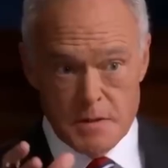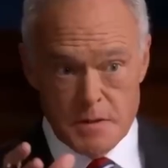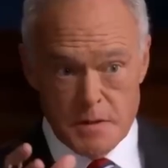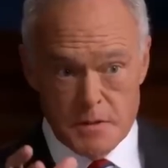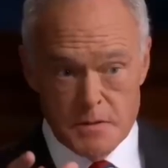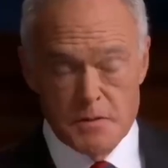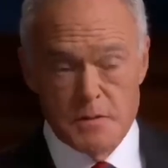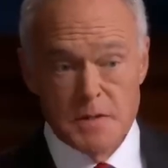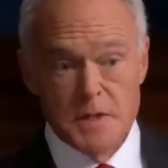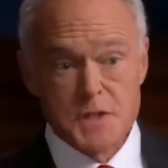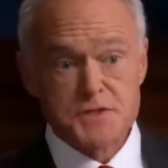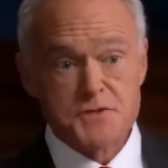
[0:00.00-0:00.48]

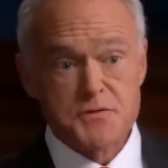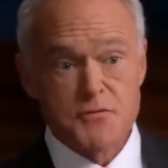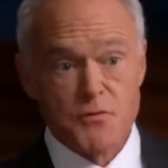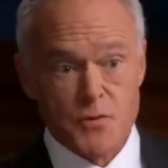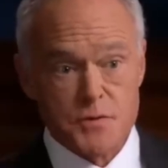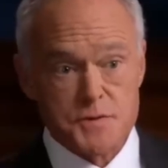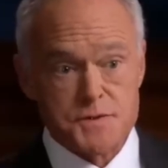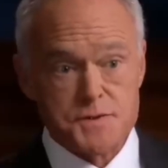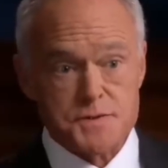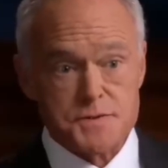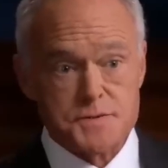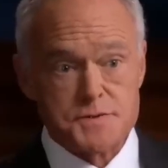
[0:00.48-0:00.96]
U.S.
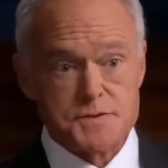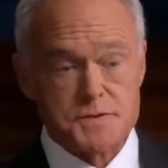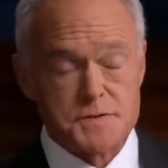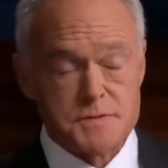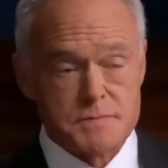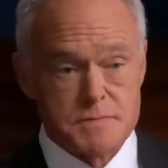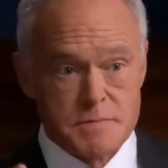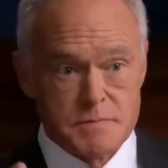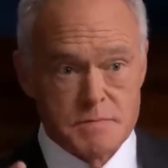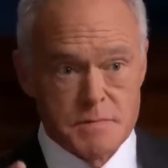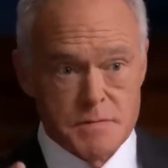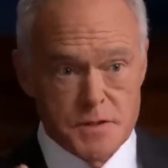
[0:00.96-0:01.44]
forces,
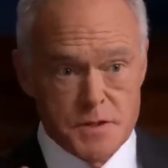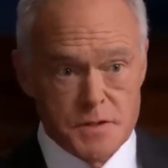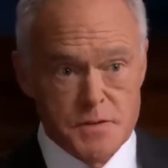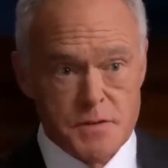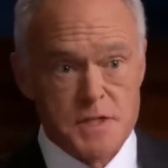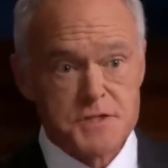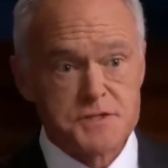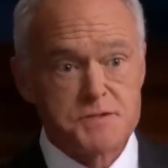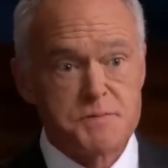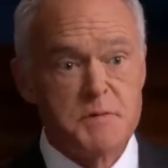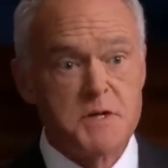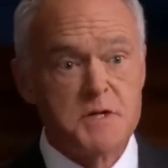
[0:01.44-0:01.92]

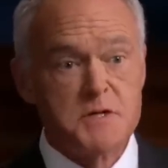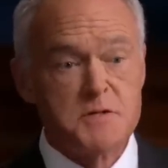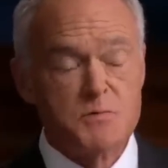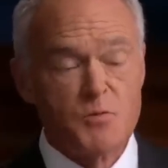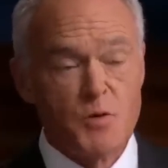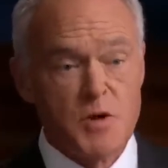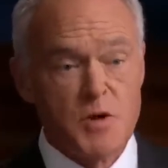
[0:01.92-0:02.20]
U.S. men and